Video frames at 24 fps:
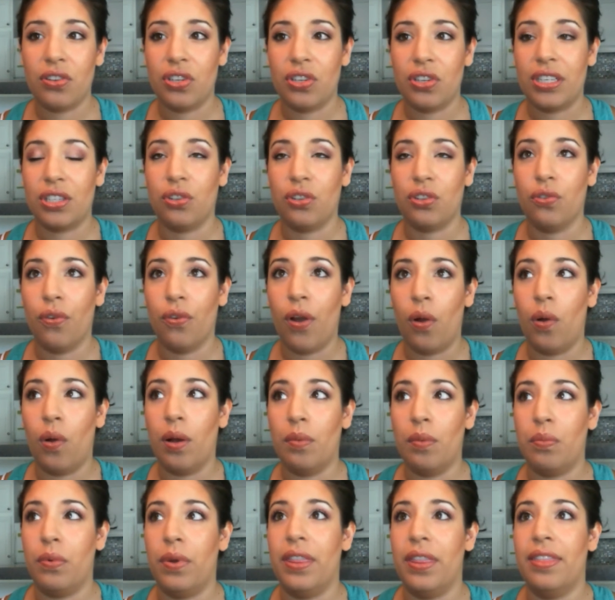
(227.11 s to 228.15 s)
just grow
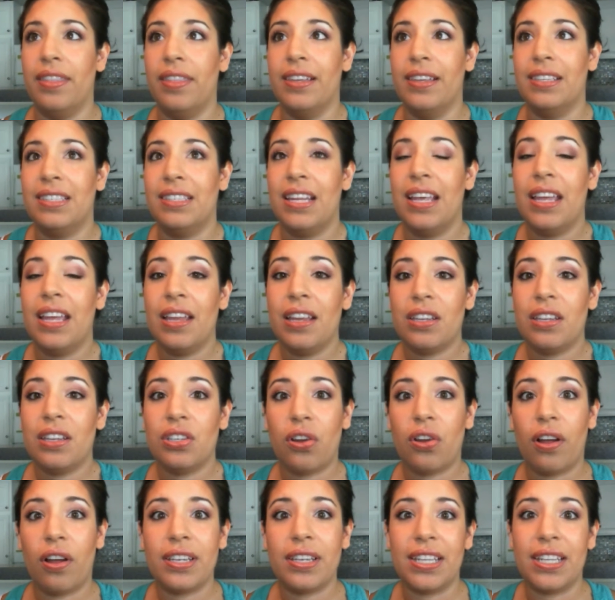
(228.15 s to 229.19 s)
up with this
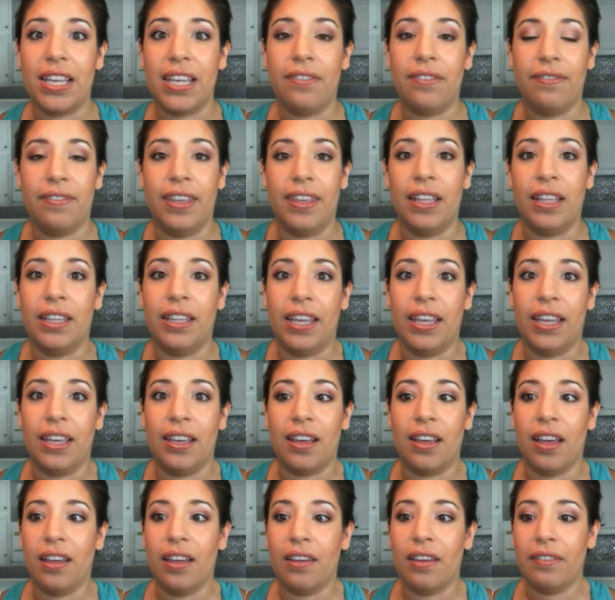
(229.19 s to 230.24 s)
daunting feeling
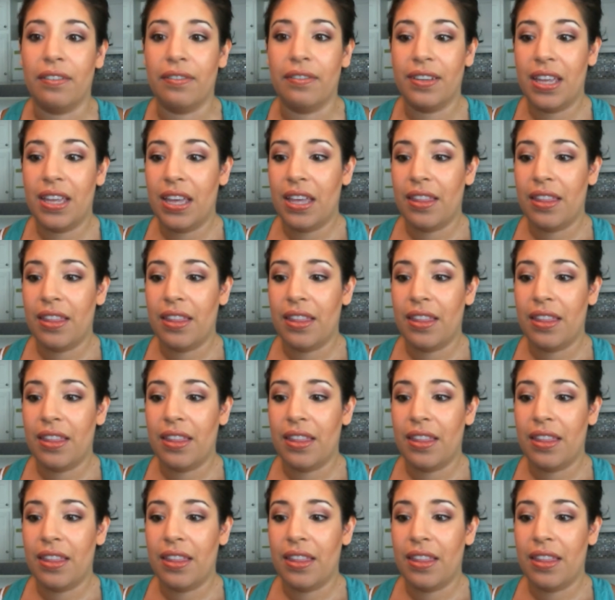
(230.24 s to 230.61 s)
of